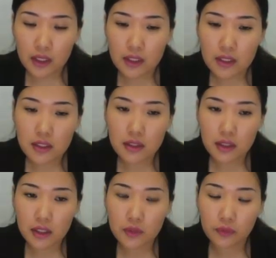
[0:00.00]
This is the
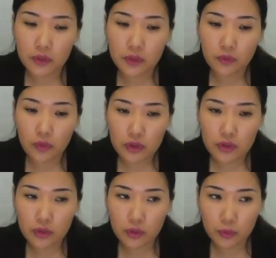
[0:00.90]
text for the
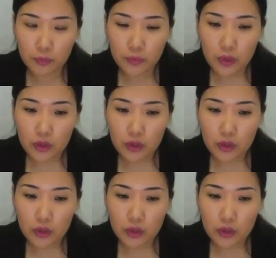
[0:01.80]
first group.